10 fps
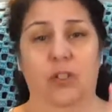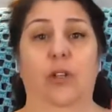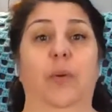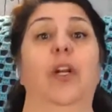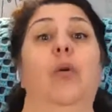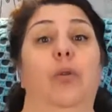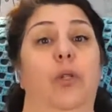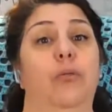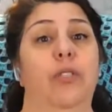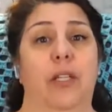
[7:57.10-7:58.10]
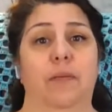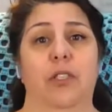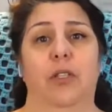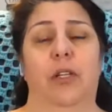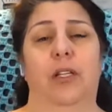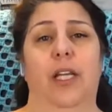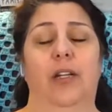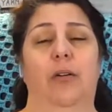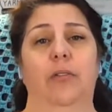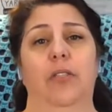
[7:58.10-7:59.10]
that we don't lose them, so that
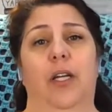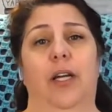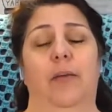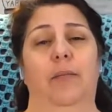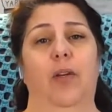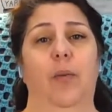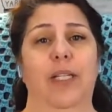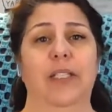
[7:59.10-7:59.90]
they don't go